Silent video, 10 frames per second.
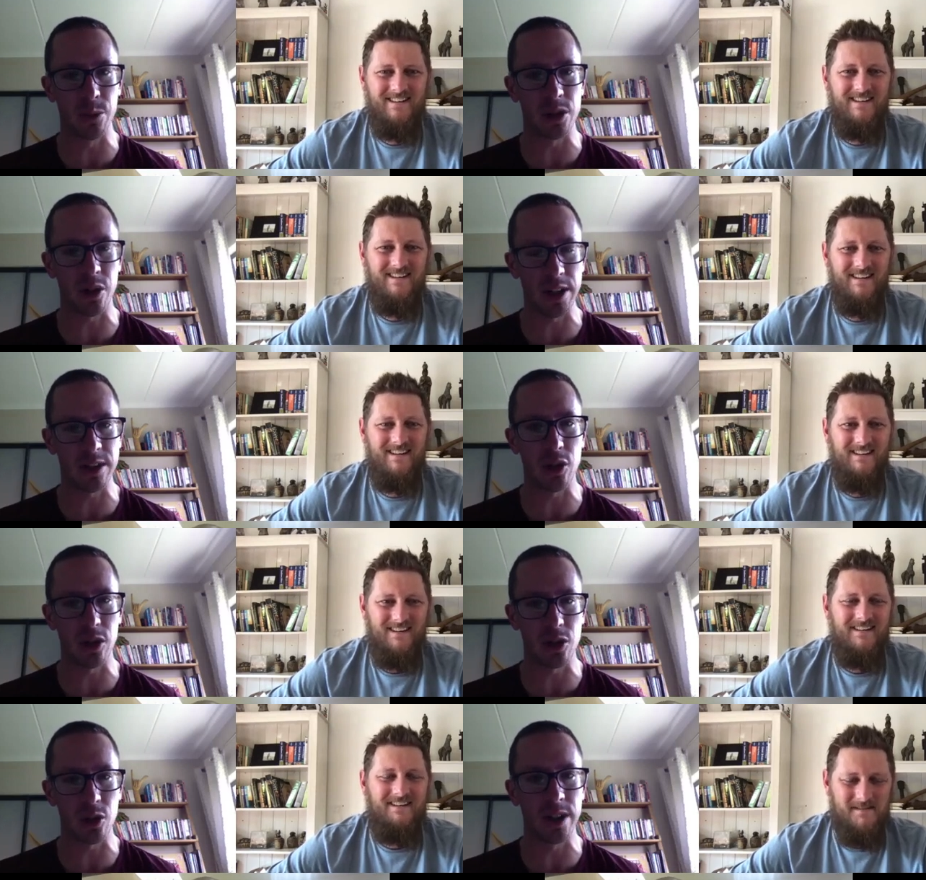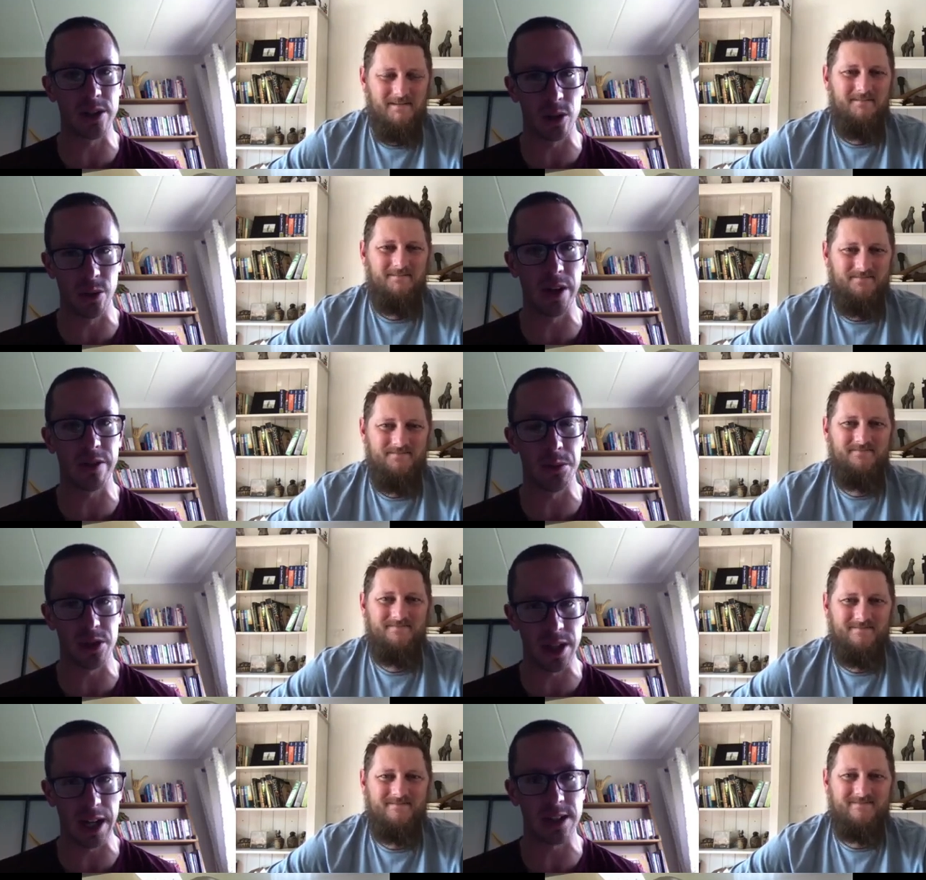Speaker 1: great that you could join us all the way from
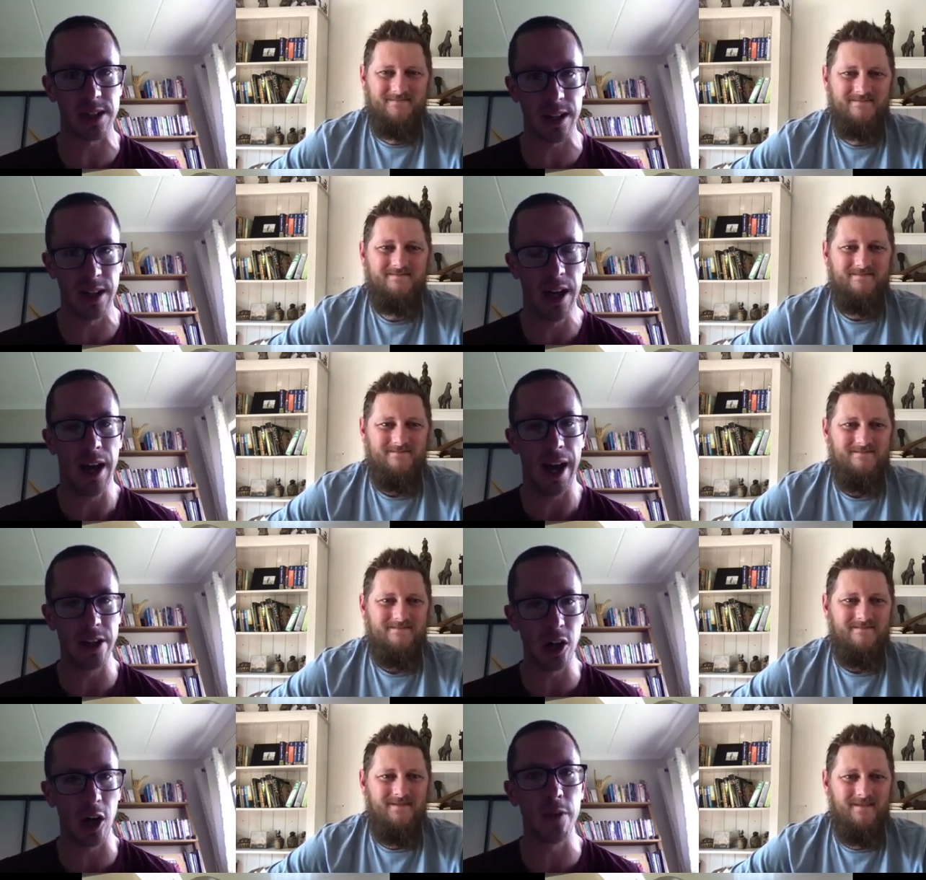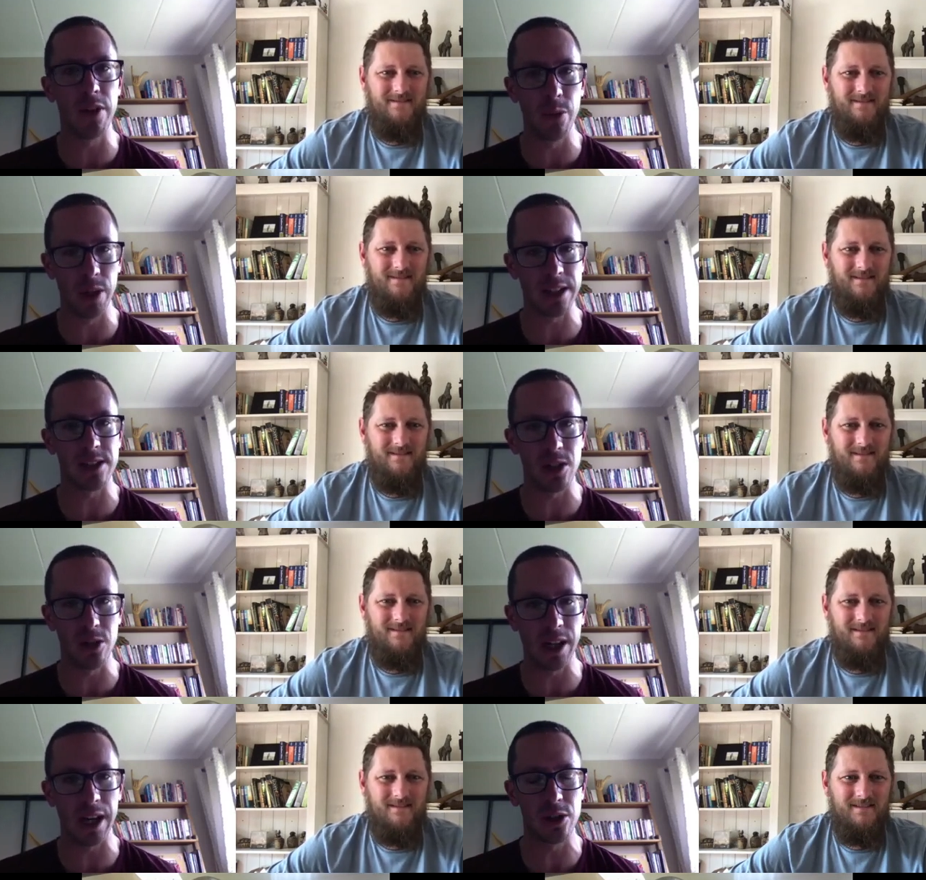Sudan today. And yeah, hopefully we'll get to see you
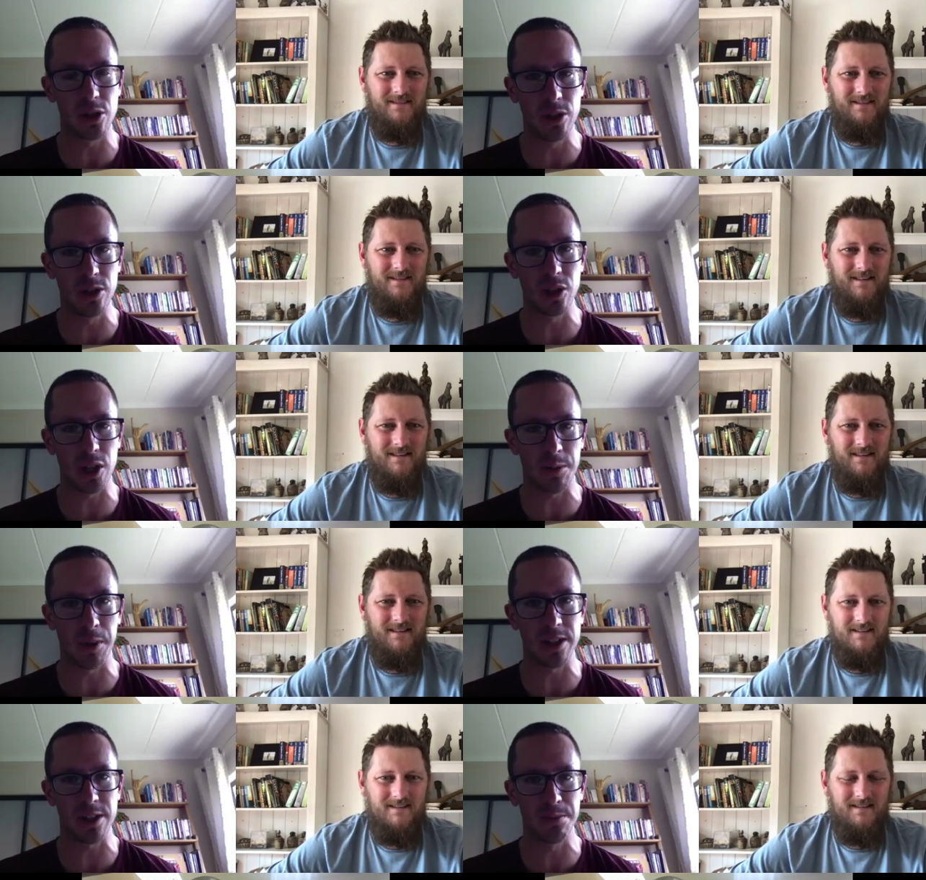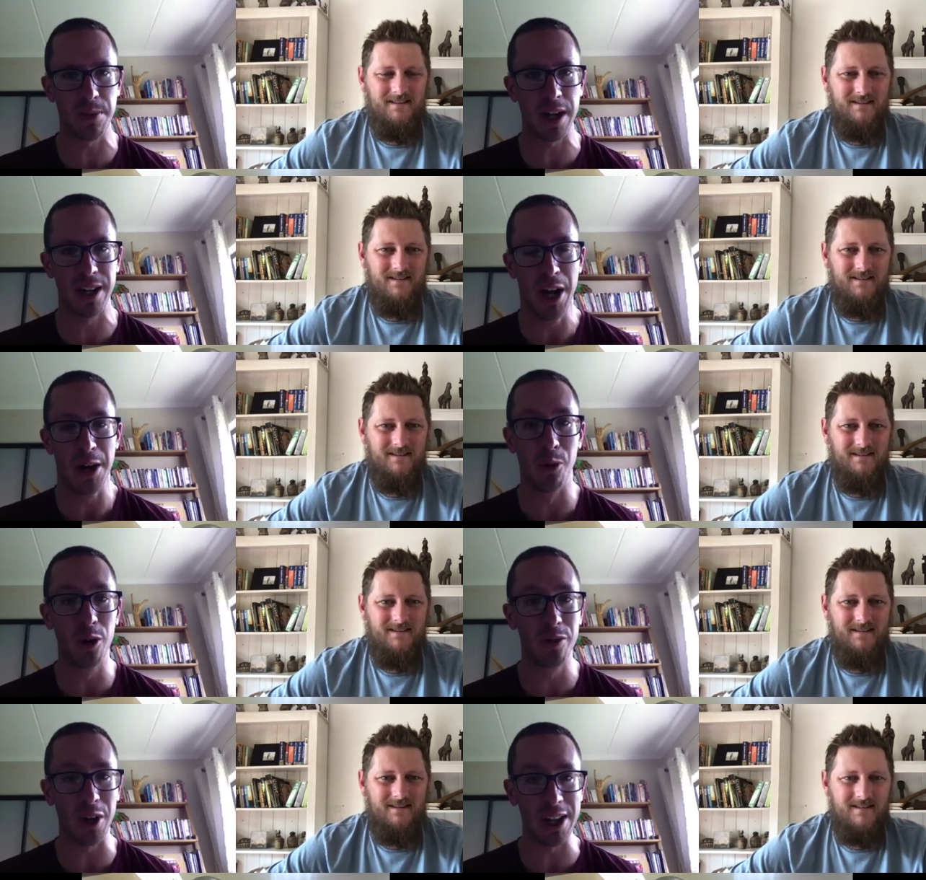again soon to chat about some uh, more
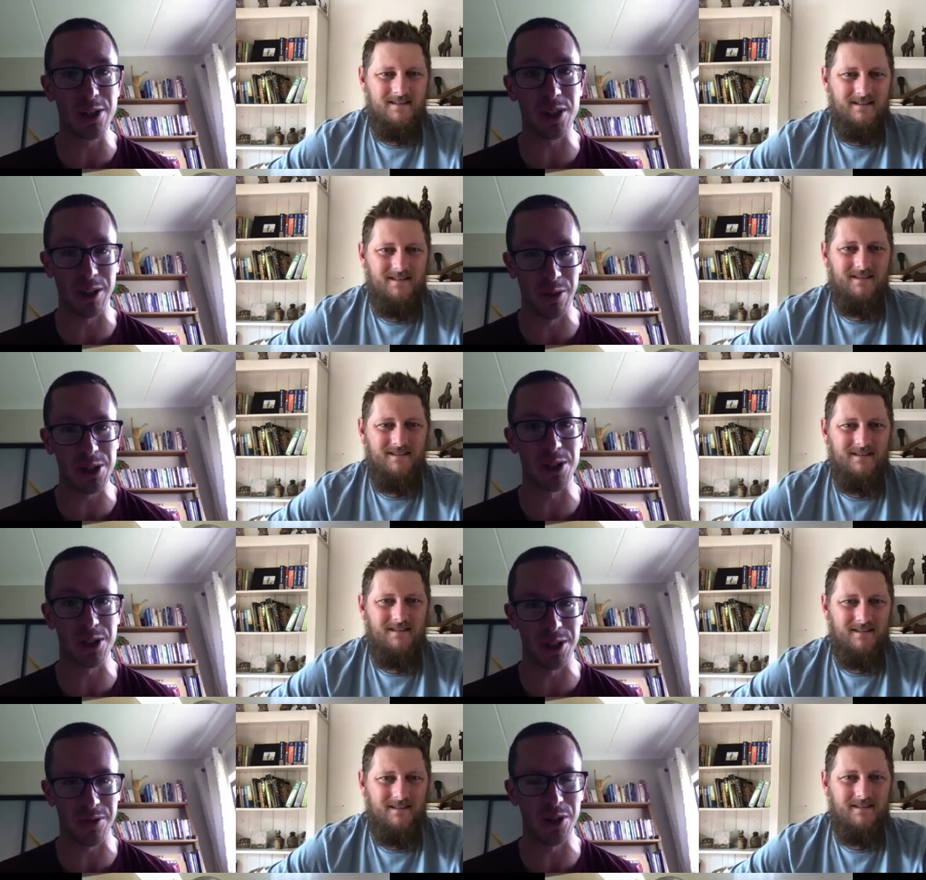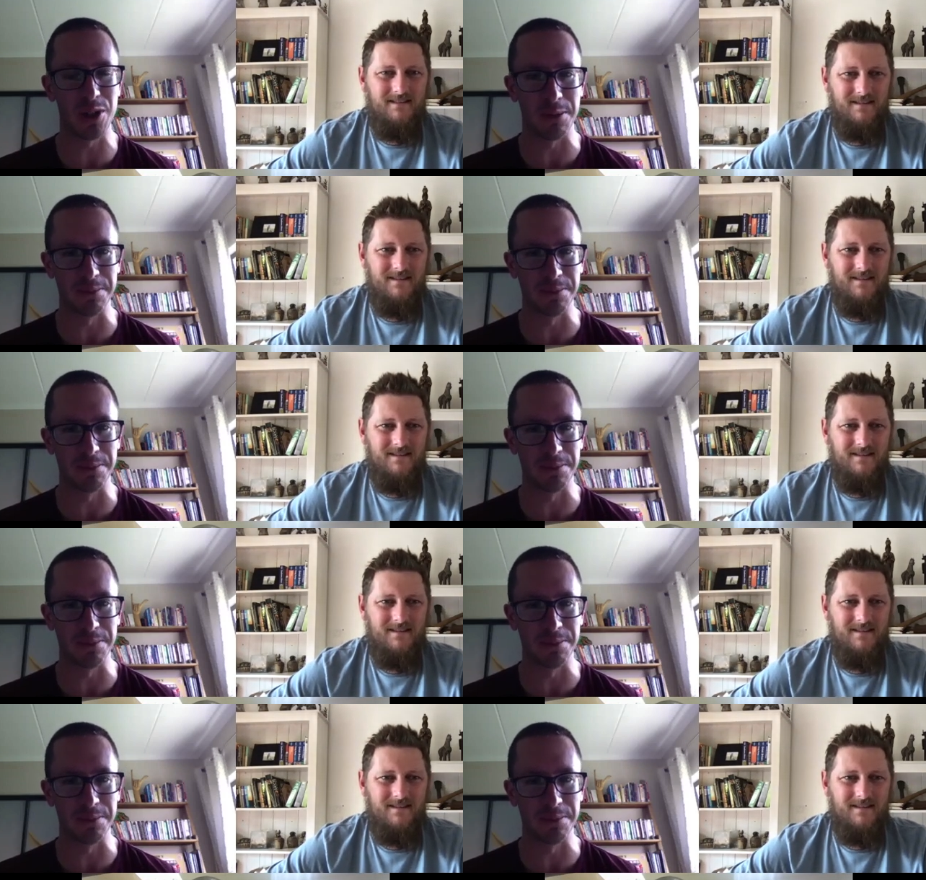of your interesting research in the future.